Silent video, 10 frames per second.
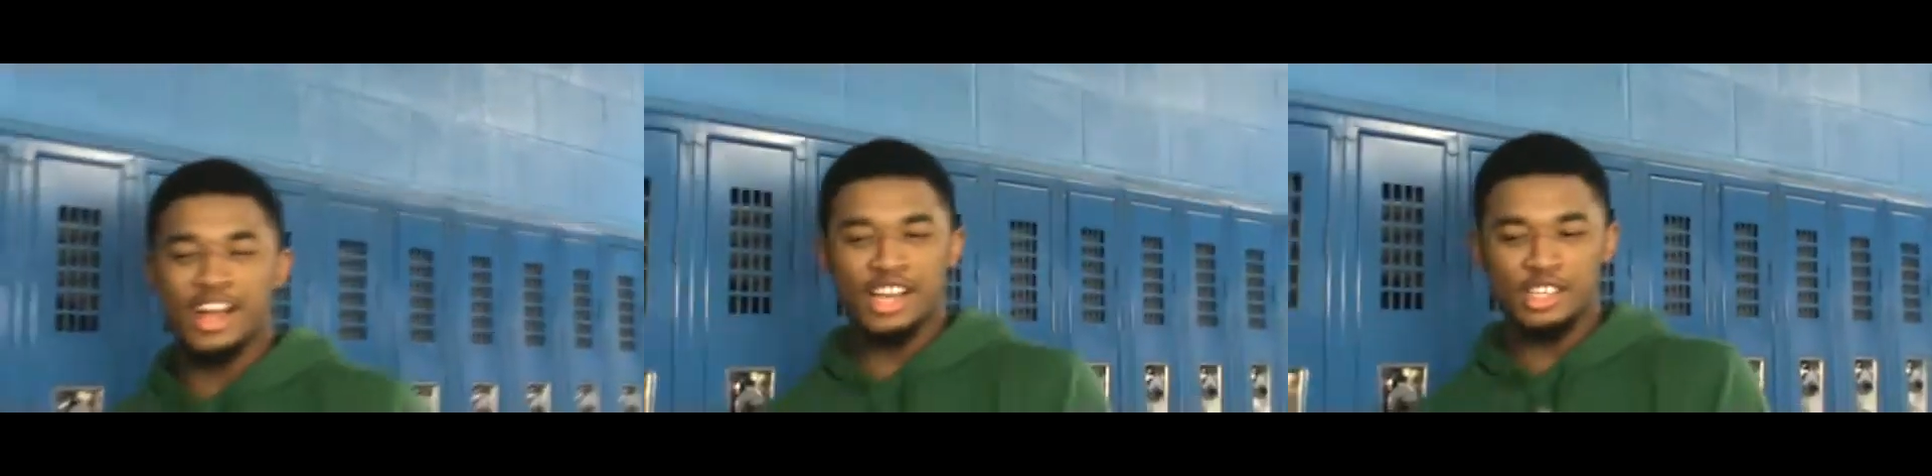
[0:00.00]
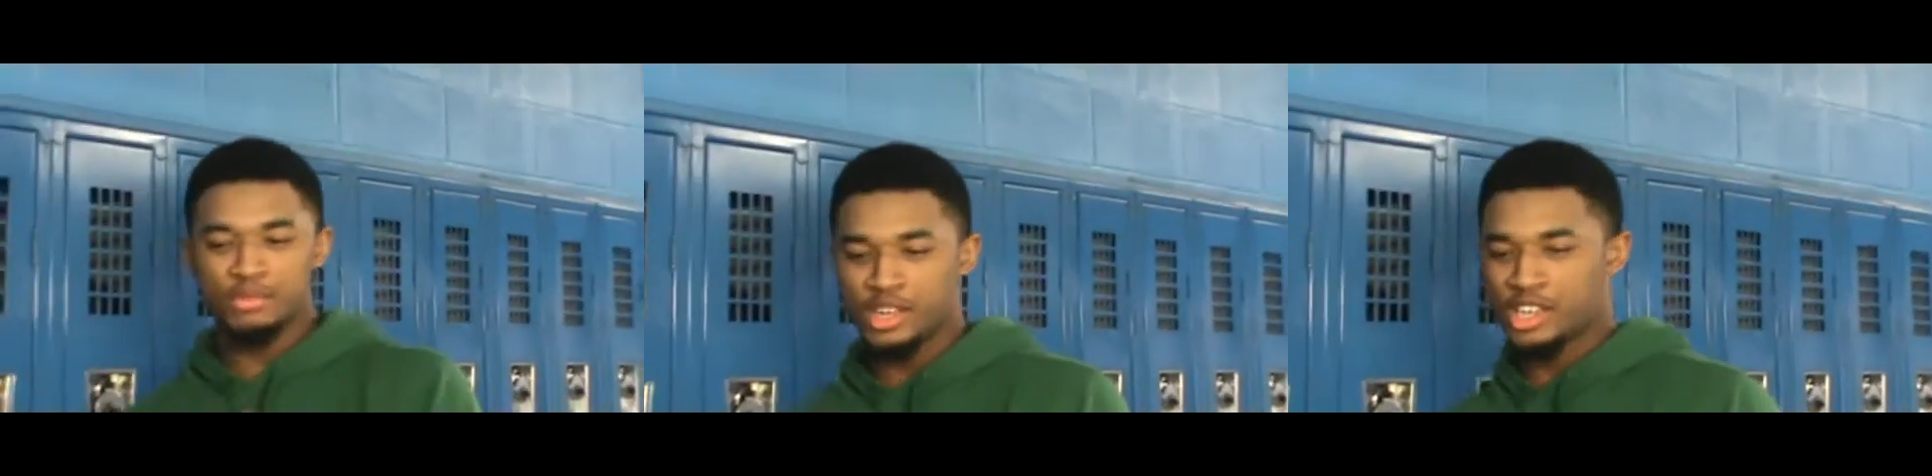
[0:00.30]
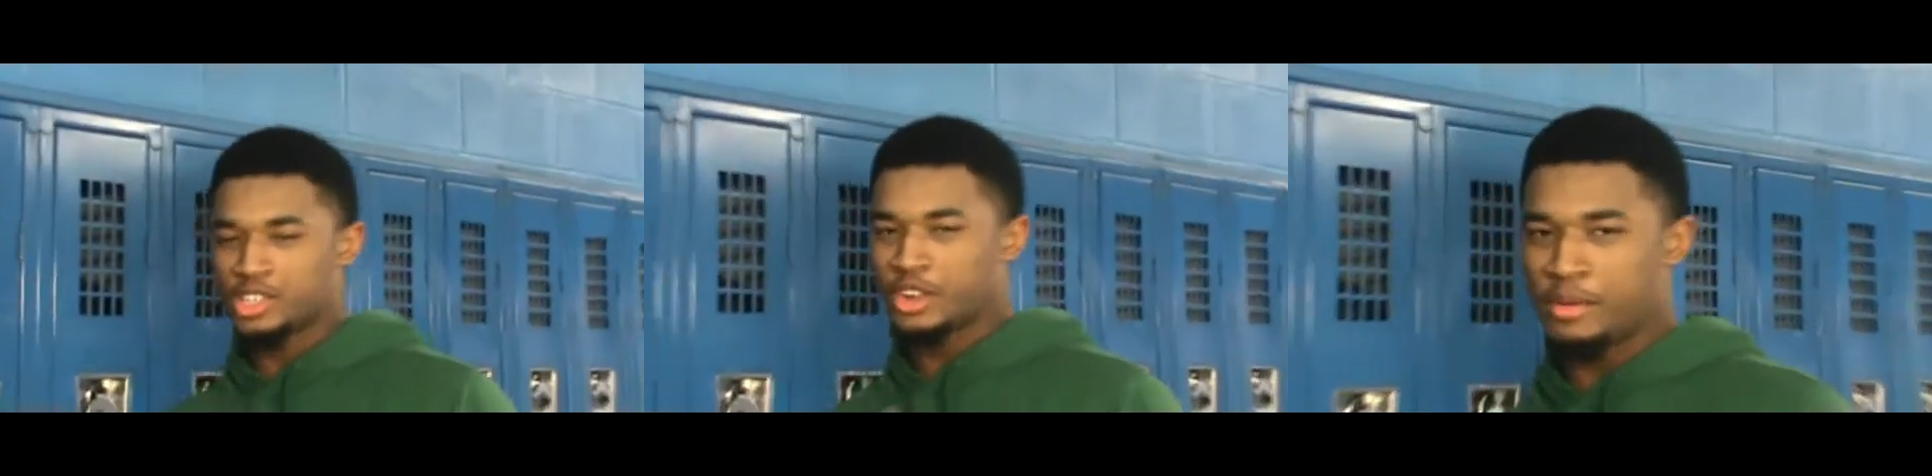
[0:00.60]
college
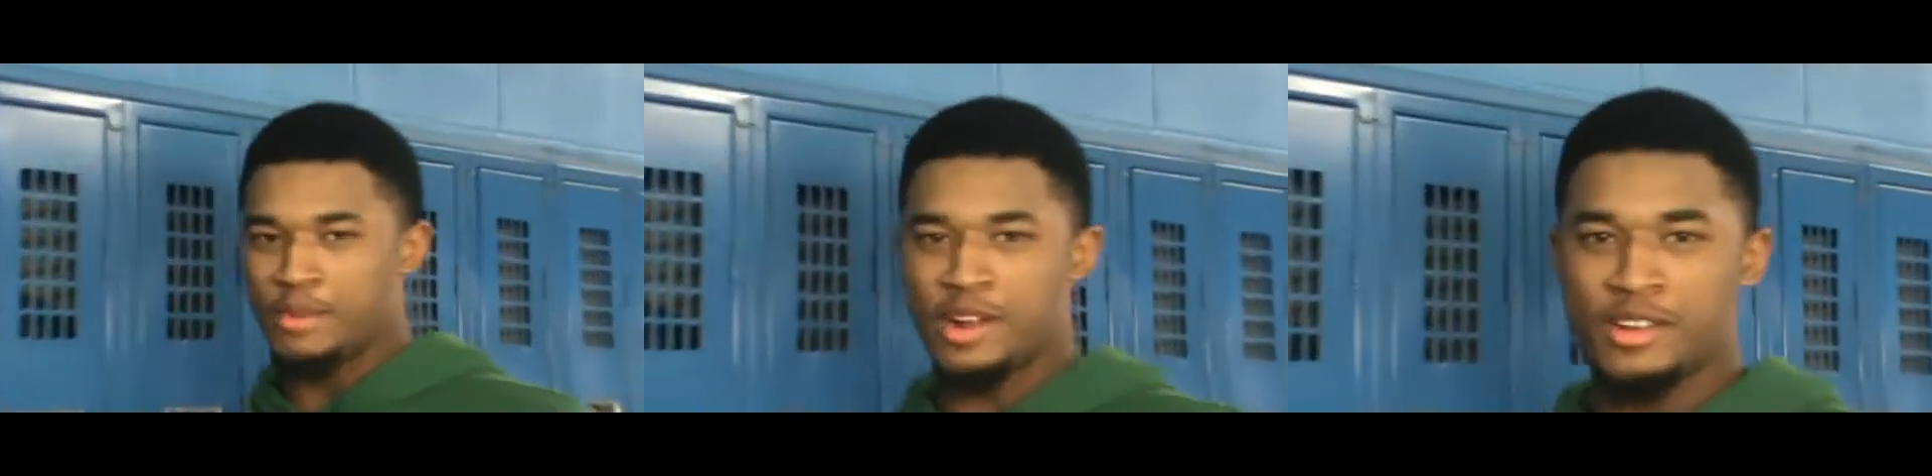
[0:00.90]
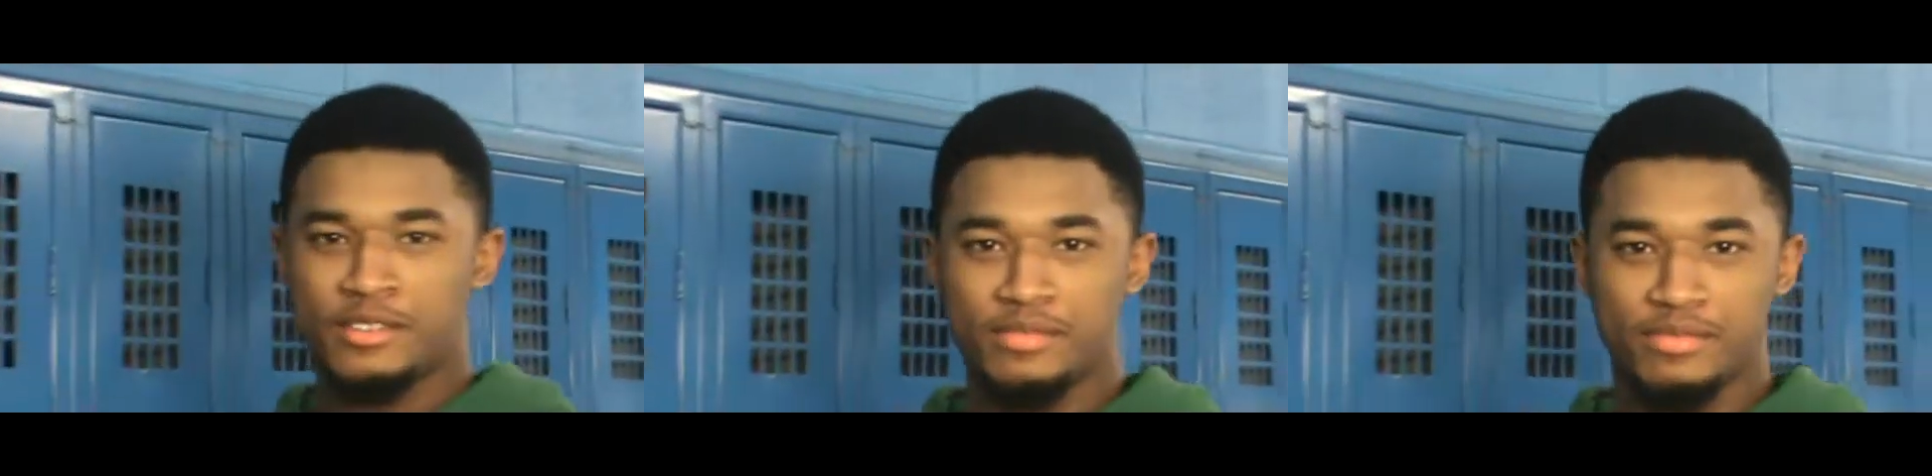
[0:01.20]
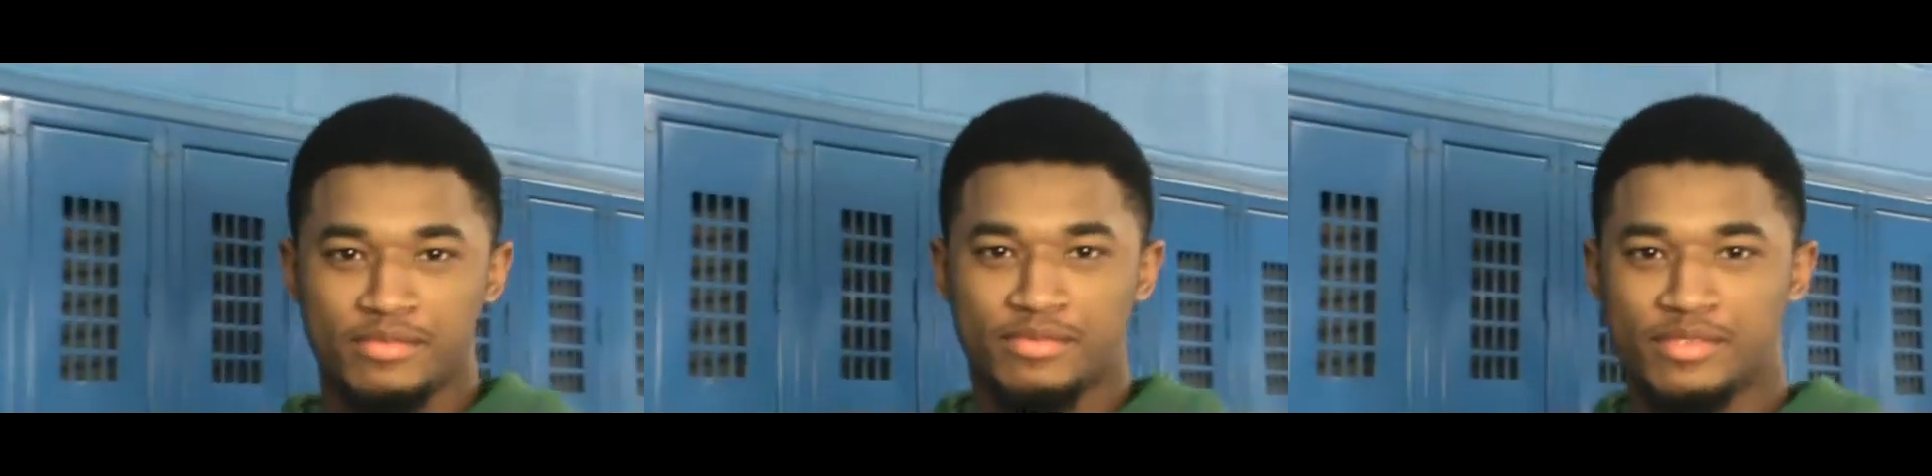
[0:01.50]
player is Trey Burton.
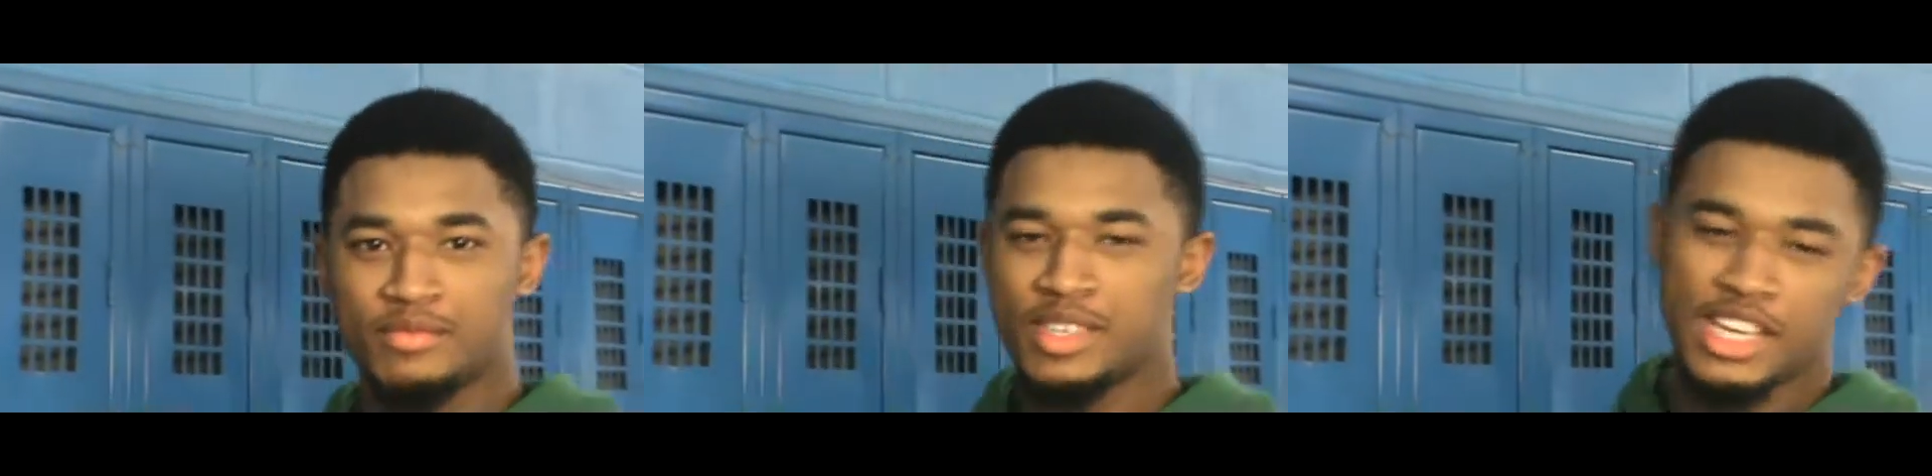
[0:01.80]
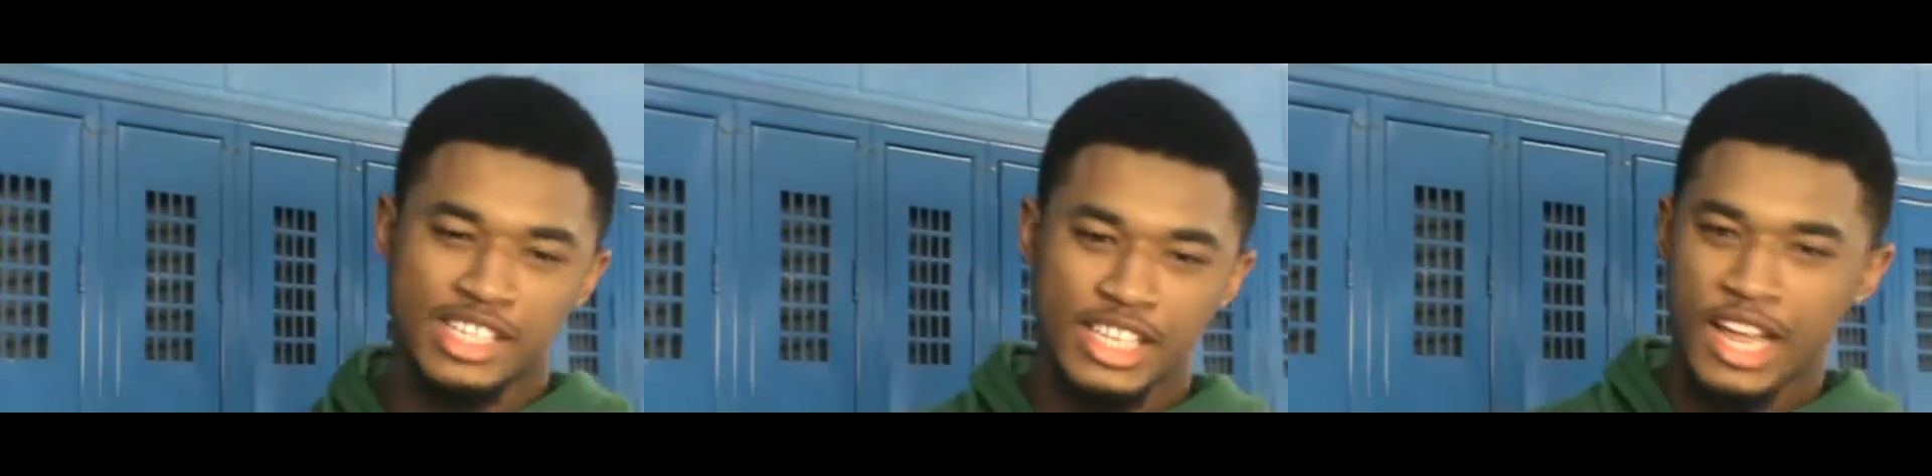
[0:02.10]
Because he